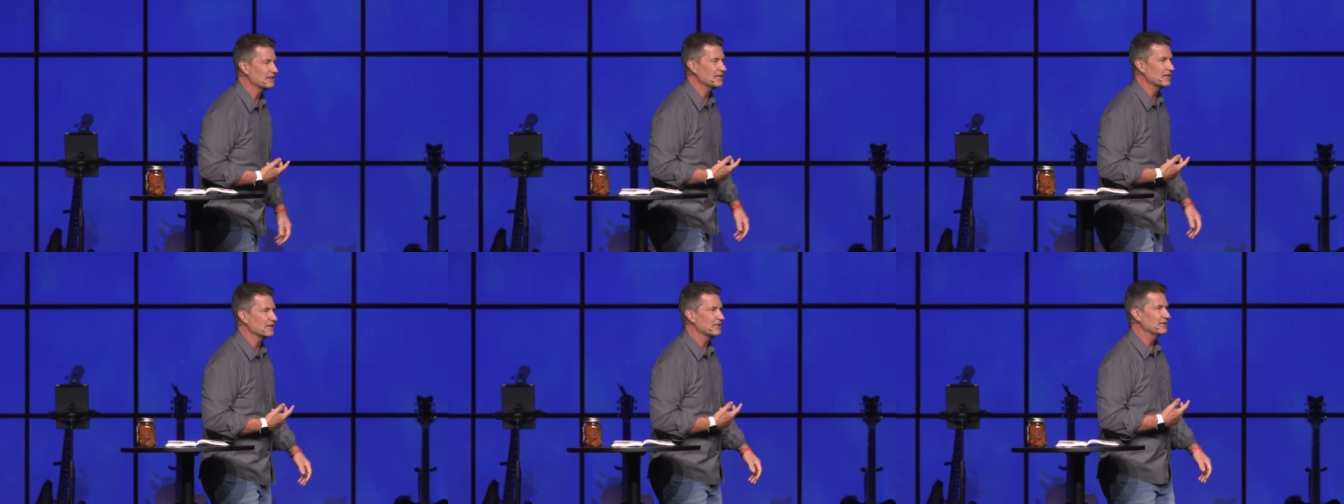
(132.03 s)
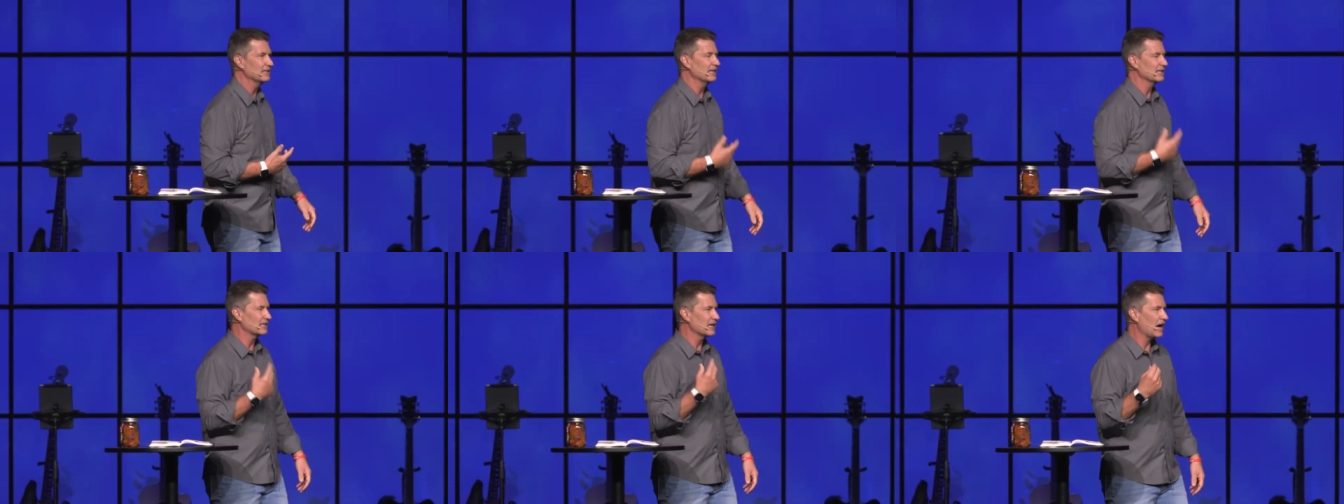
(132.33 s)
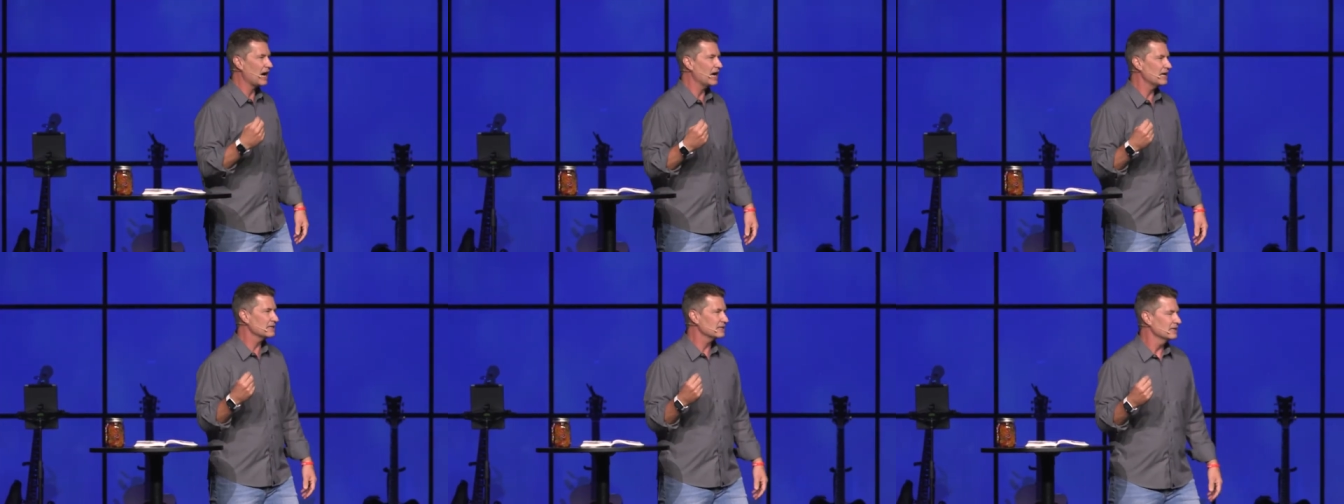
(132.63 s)
that, that
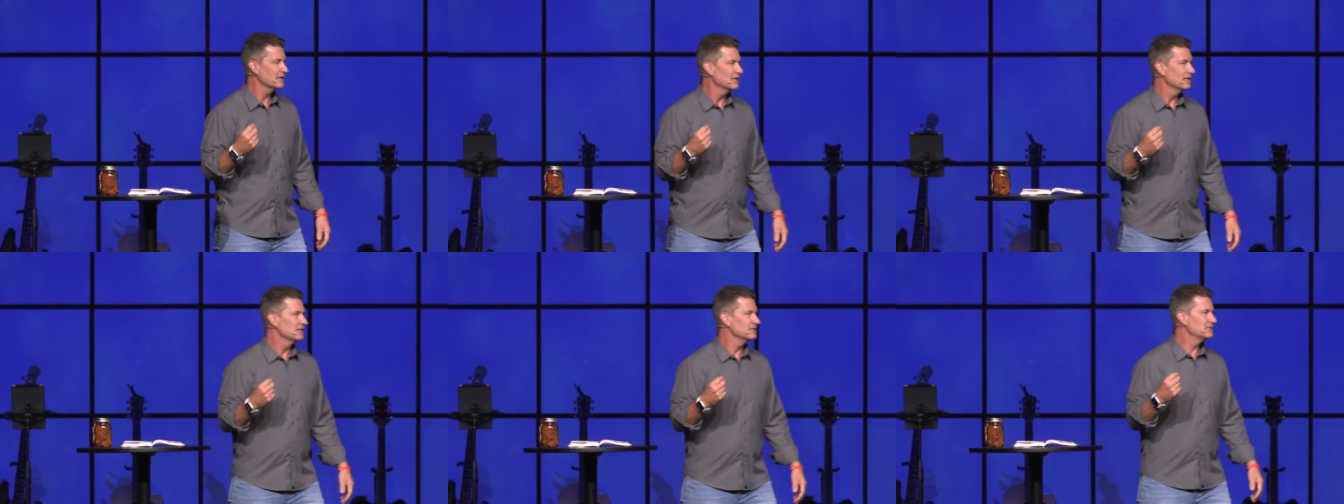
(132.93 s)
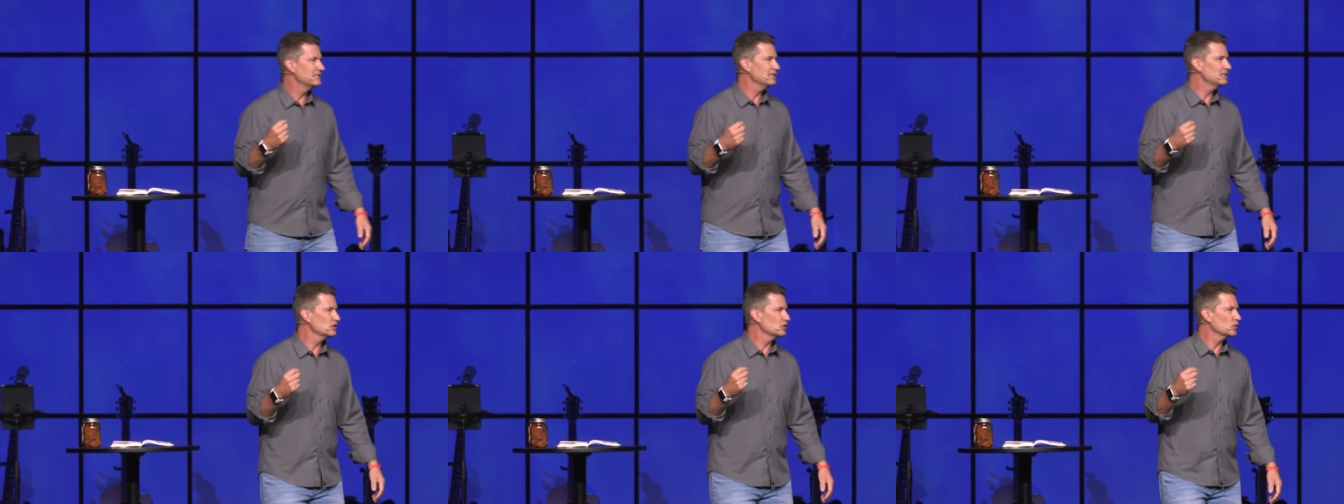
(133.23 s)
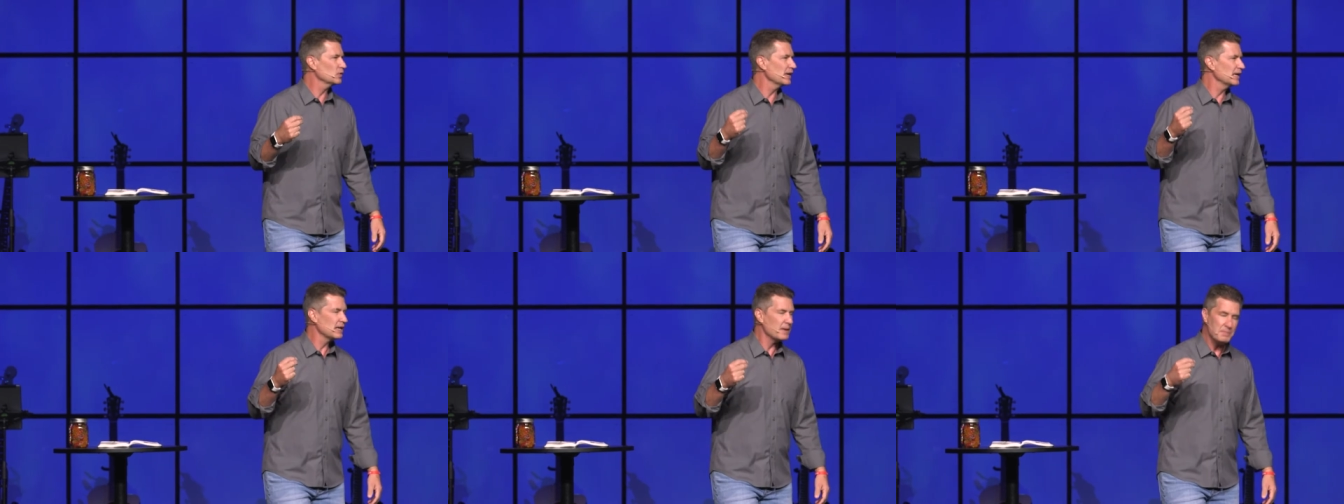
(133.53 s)
God didn't
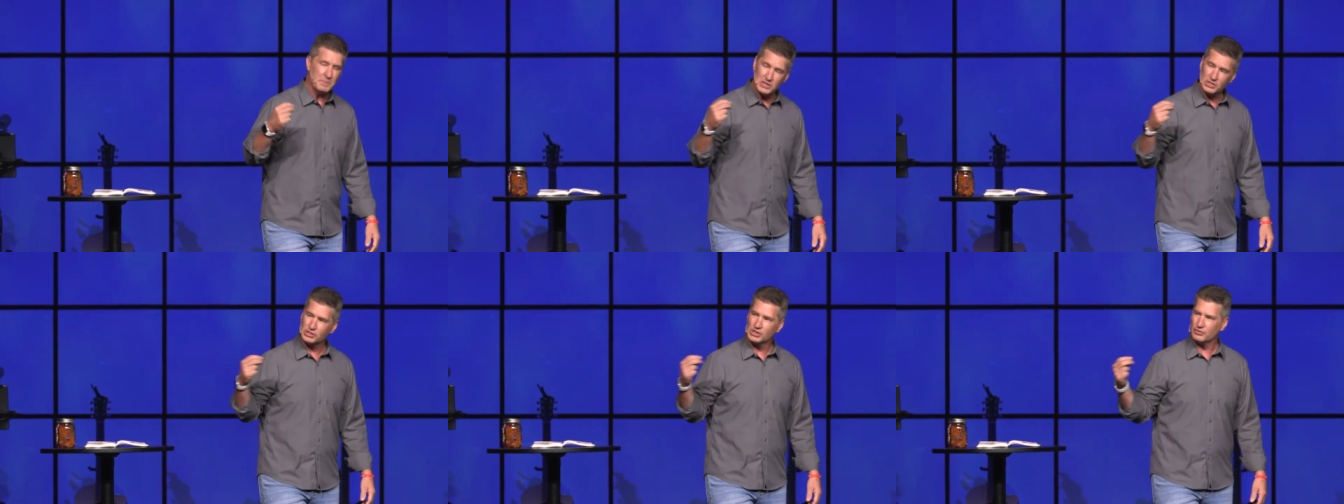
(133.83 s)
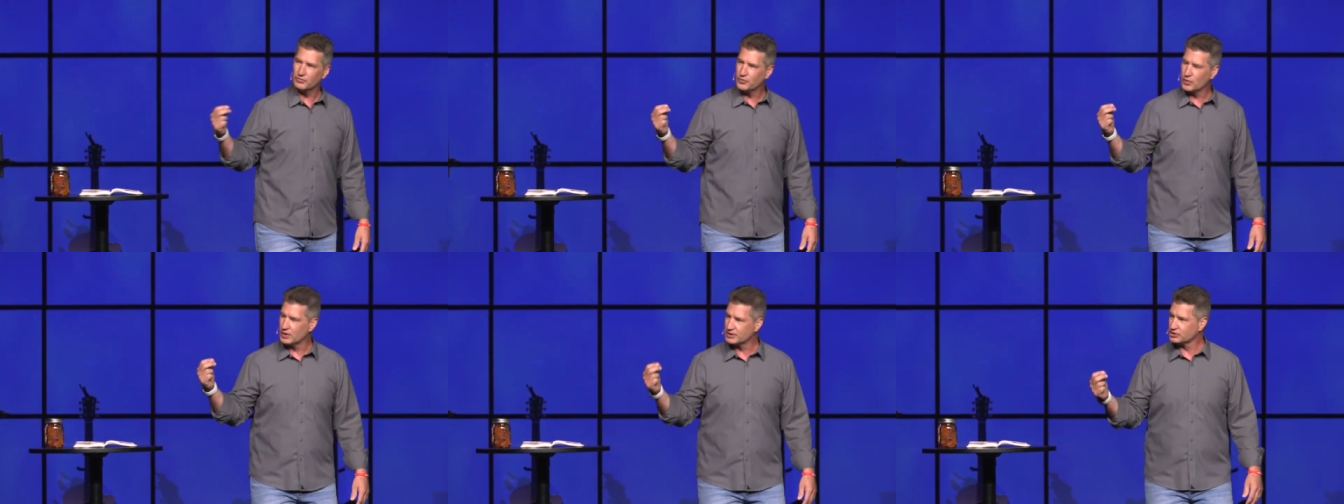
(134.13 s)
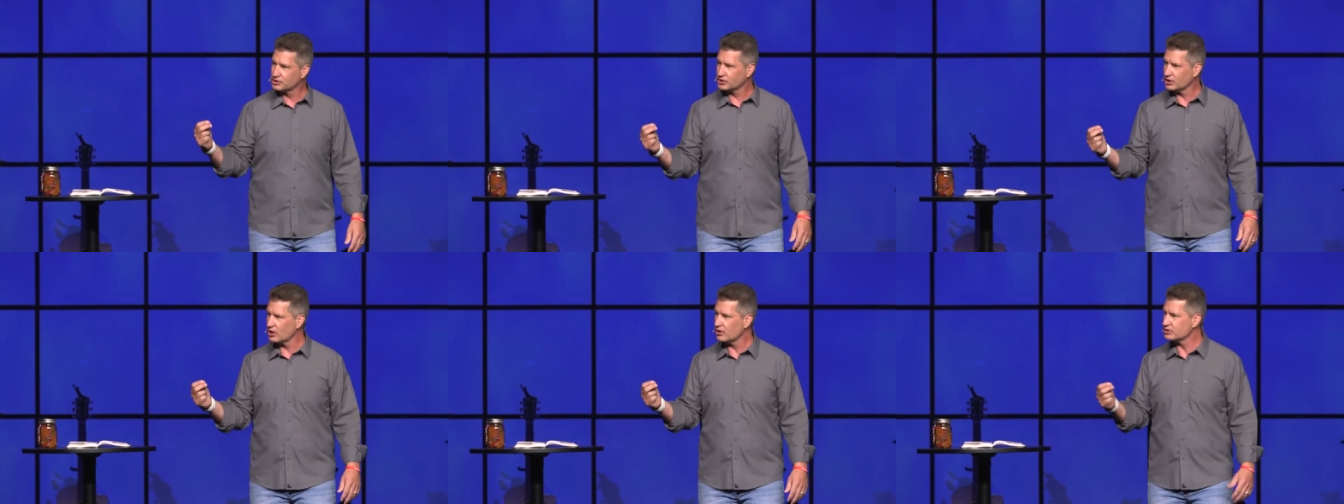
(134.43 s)
create a mission for his
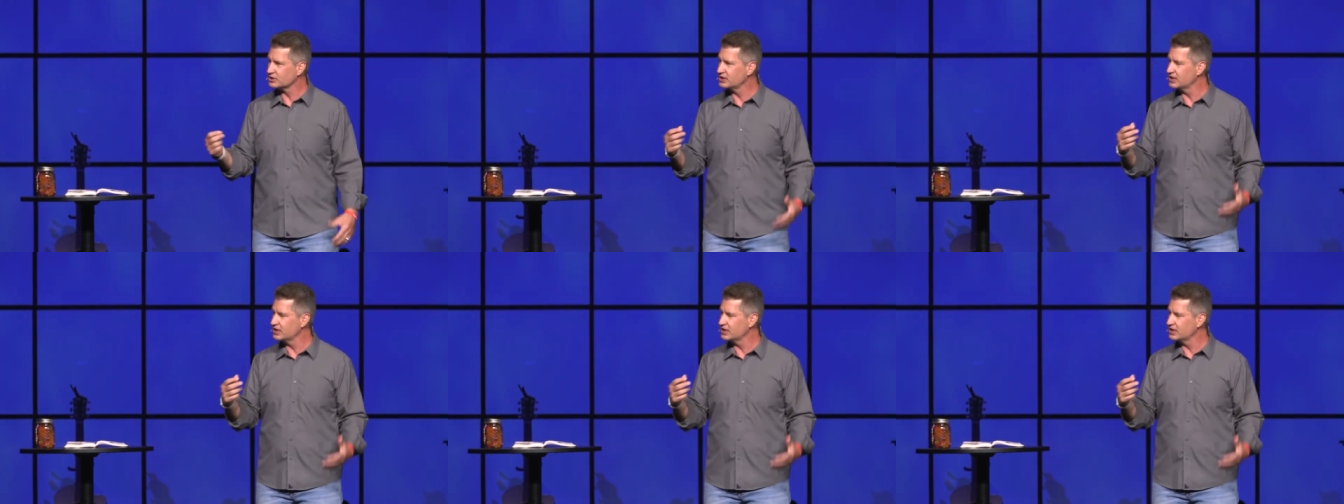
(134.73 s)
church.